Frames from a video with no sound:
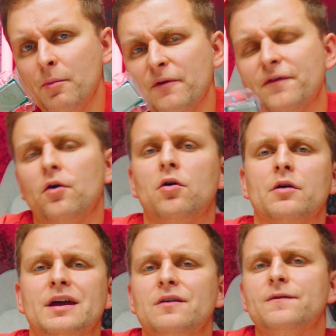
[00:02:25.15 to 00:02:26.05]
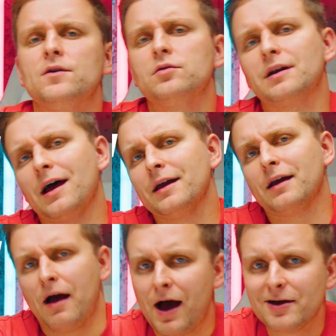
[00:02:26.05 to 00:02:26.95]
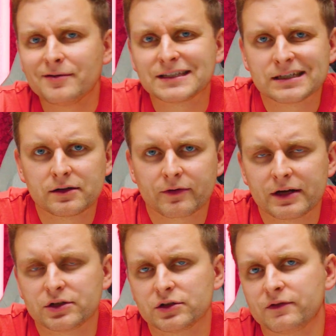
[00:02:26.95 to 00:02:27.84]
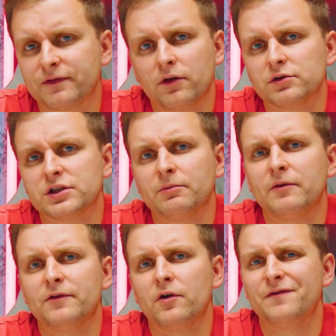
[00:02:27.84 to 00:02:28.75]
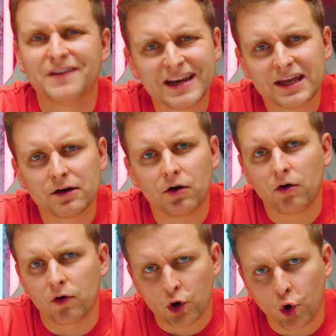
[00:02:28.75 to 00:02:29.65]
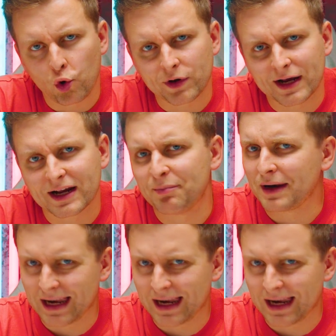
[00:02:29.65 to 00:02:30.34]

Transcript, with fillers: Number four, if you'd like hardware acceleration for some of your video codec